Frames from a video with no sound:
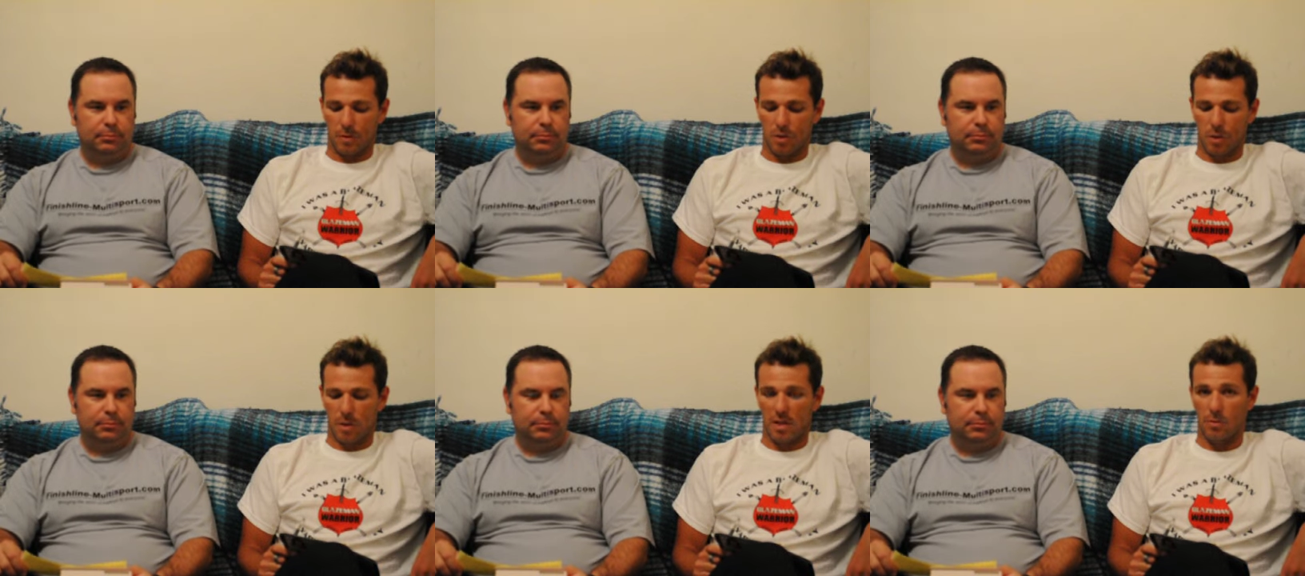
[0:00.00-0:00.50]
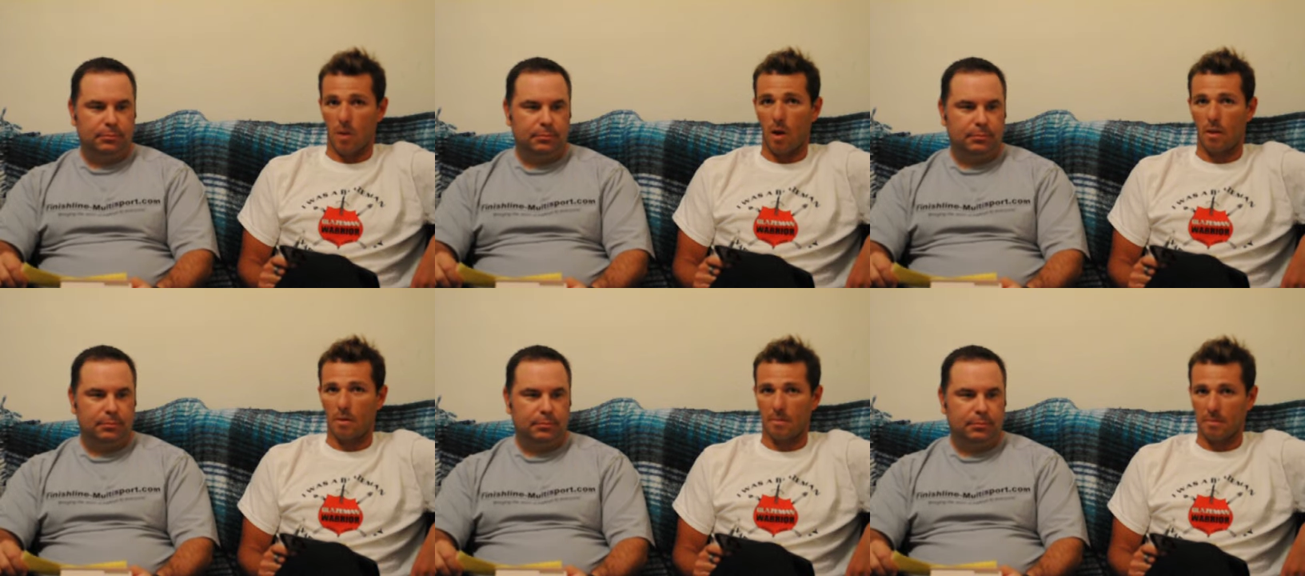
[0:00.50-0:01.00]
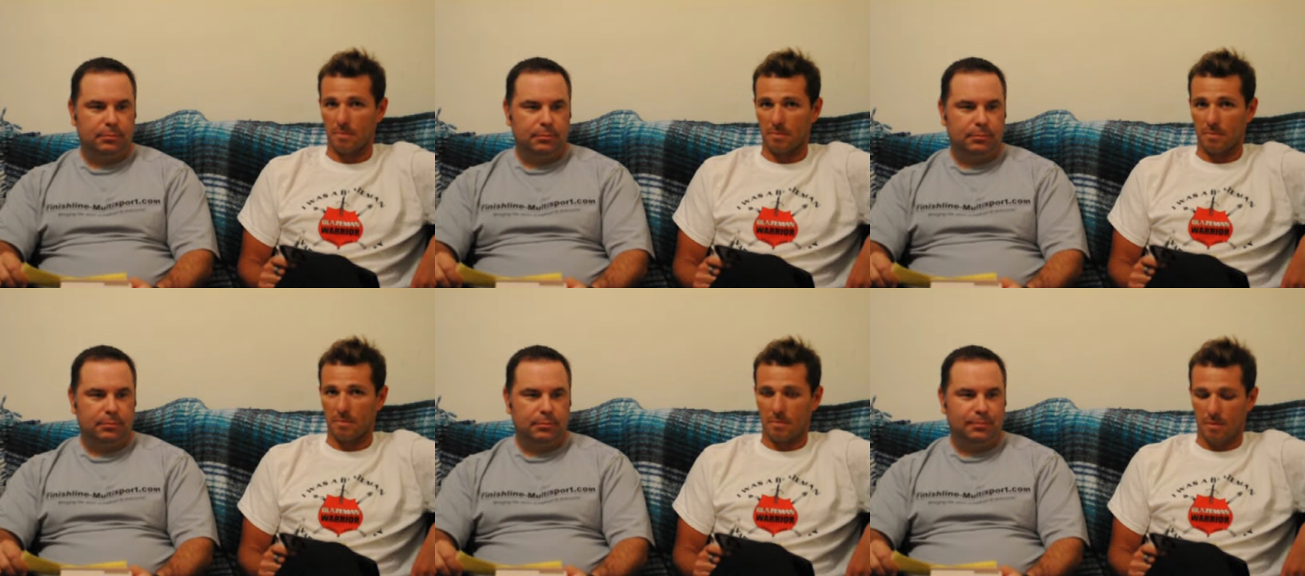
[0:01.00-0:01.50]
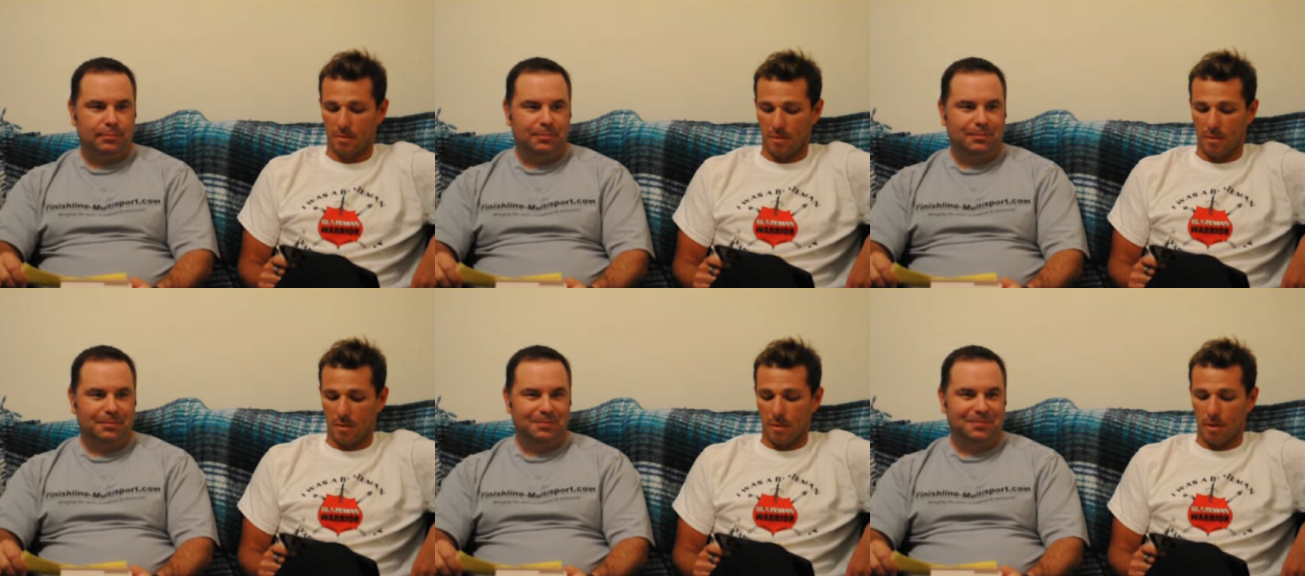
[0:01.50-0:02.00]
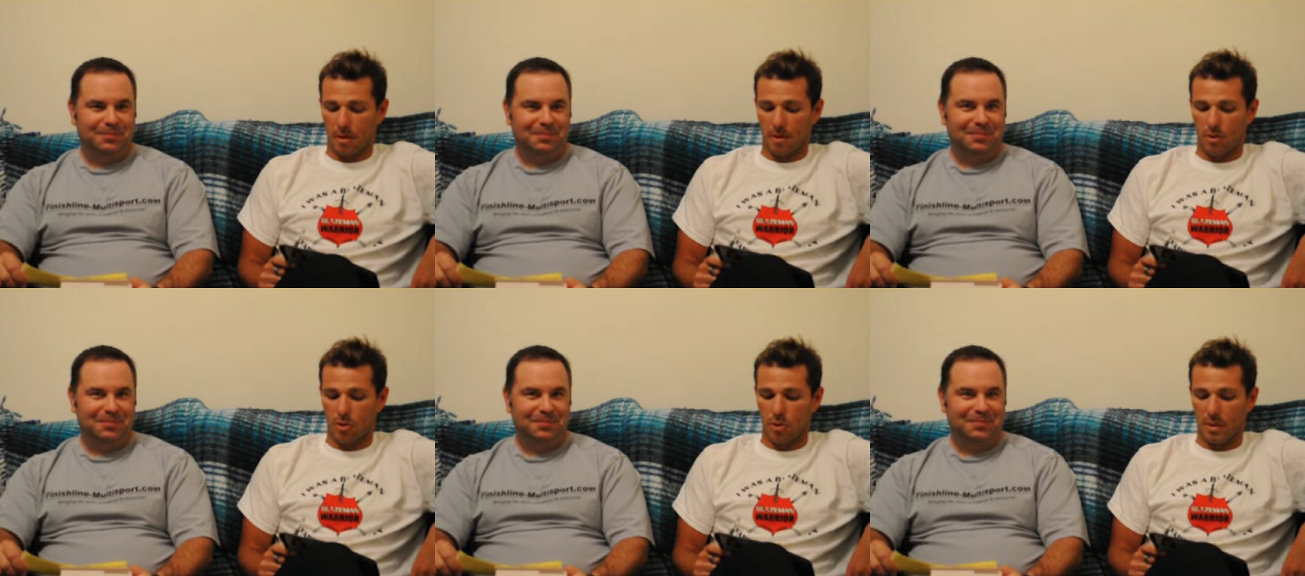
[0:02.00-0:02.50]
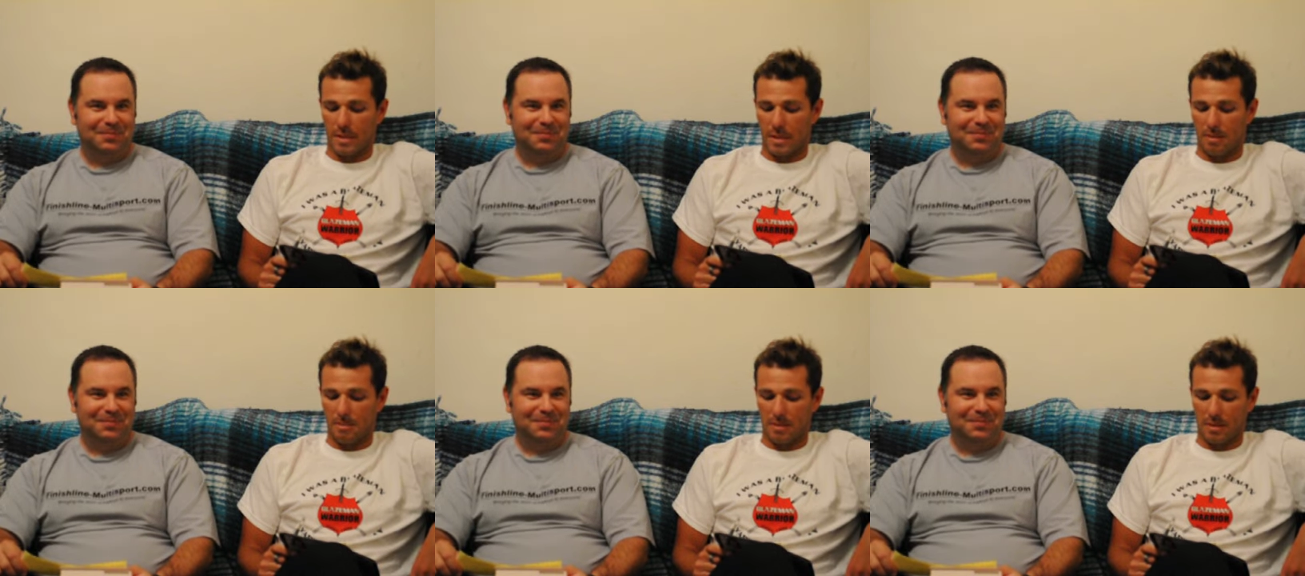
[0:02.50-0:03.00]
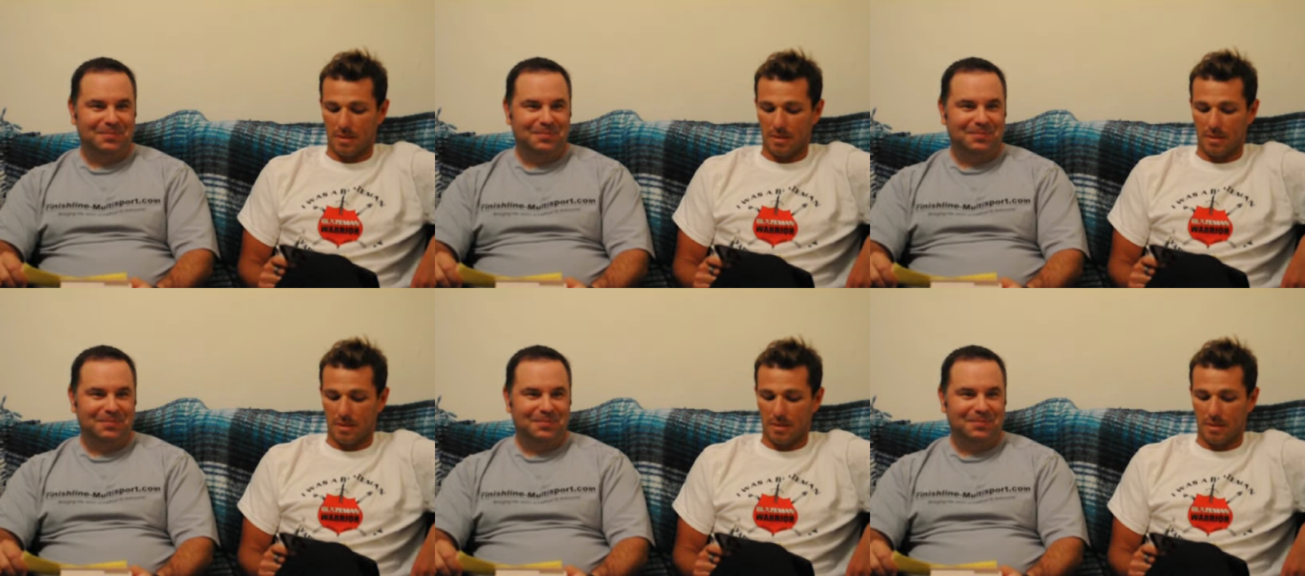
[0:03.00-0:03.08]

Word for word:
Speaker 1: Jodie Swallow, Julie Dibens,